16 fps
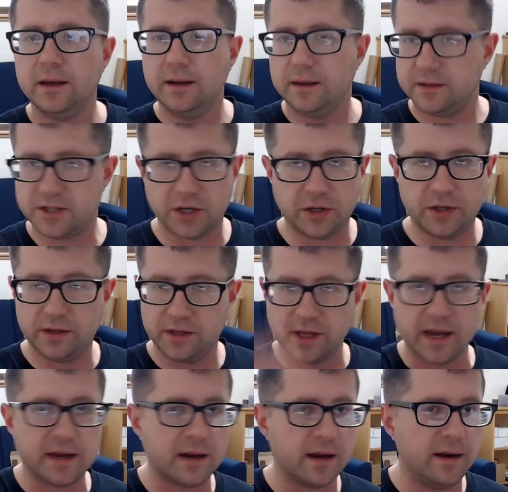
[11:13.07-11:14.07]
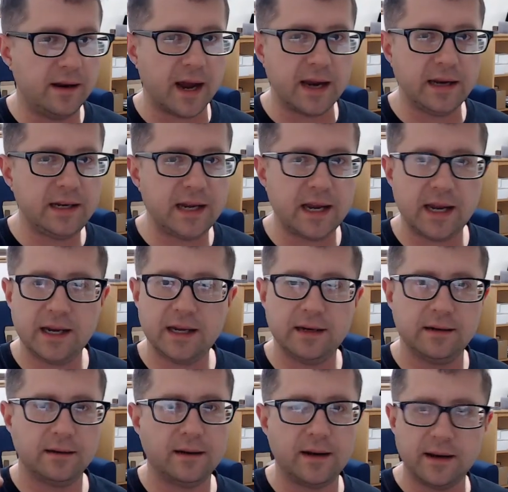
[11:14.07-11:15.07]
to like
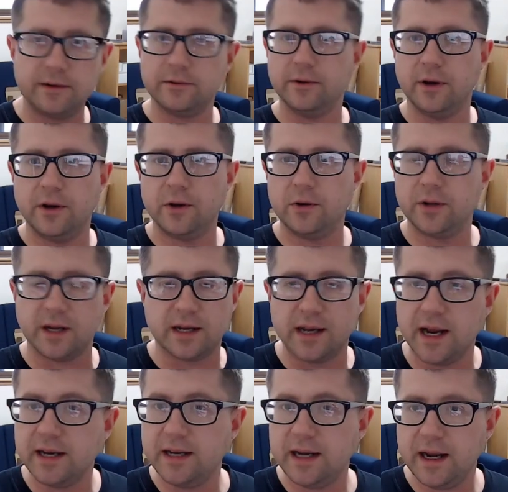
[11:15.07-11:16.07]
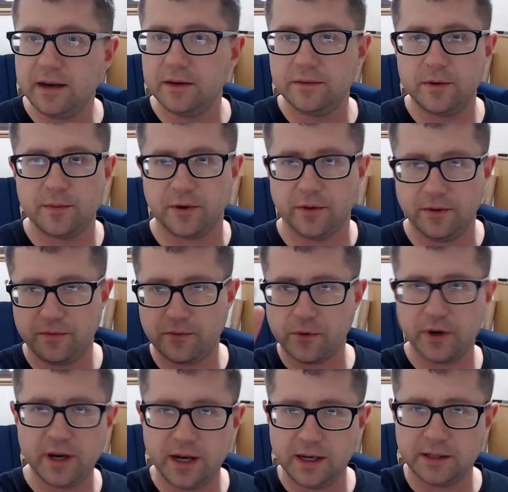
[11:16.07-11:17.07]
98. I don't know, like 98 of them, or they're
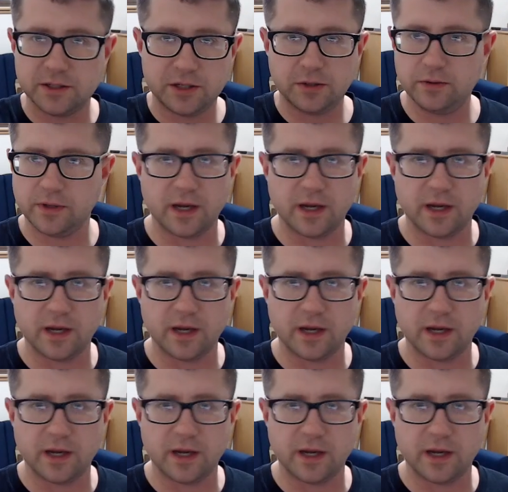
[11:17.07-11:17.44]
48 and 2.